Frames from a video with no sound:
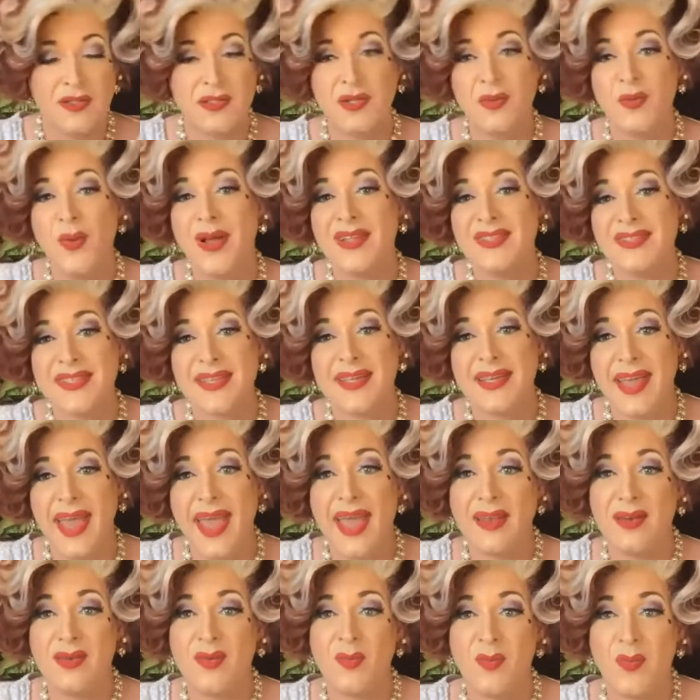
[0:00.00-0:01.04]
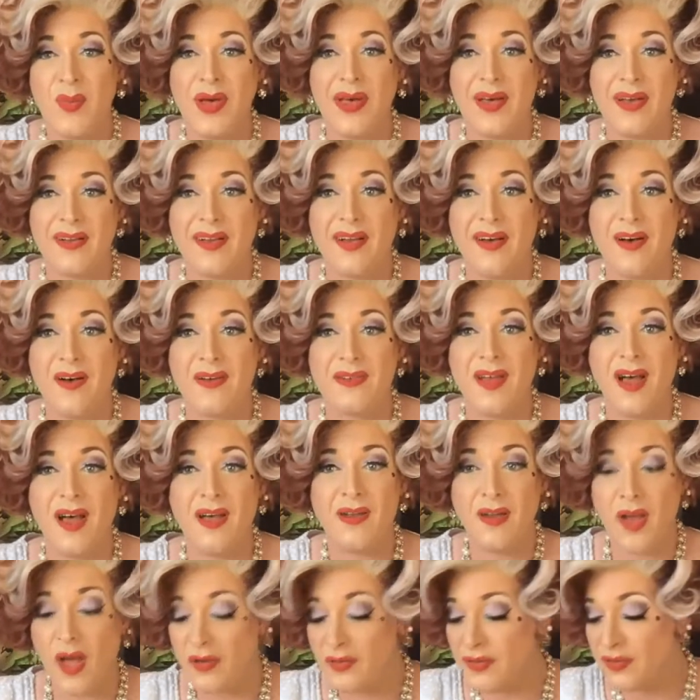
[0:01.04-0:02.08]
once again work
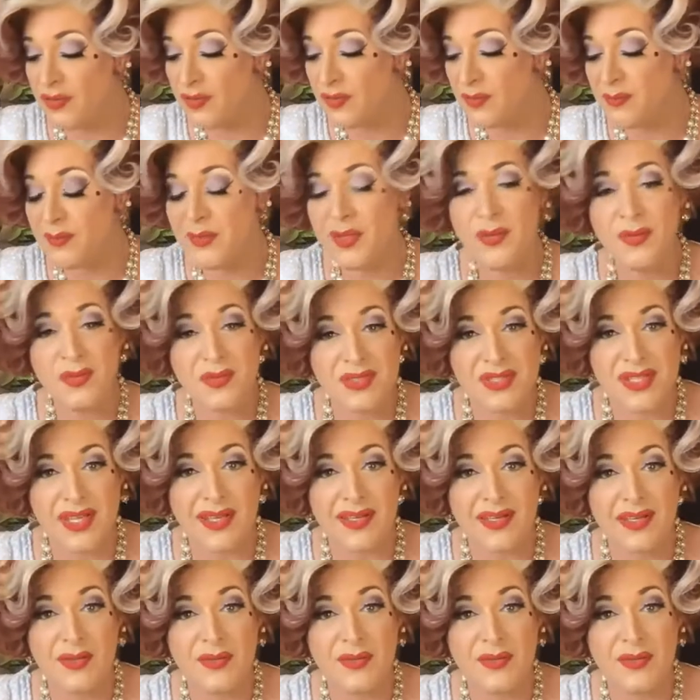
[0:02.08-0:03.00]
on new music.